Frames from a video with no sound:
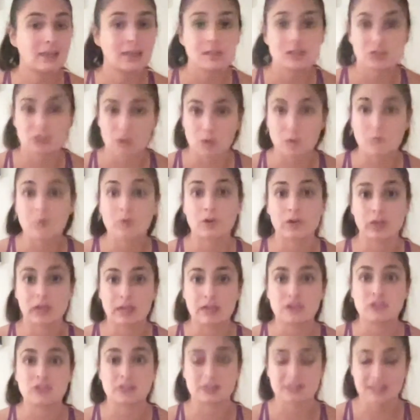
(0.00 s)
don't worry,
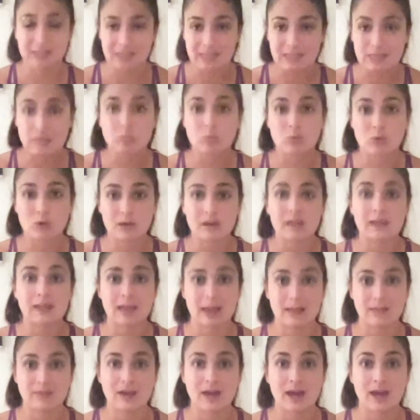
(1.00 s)
just keep working
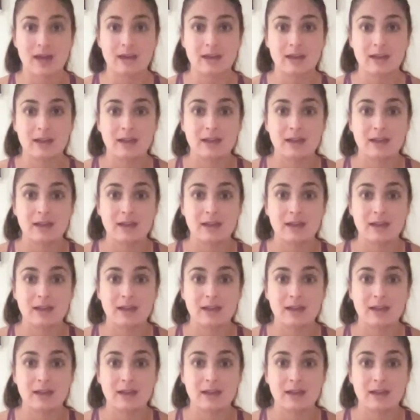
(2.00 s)
at that.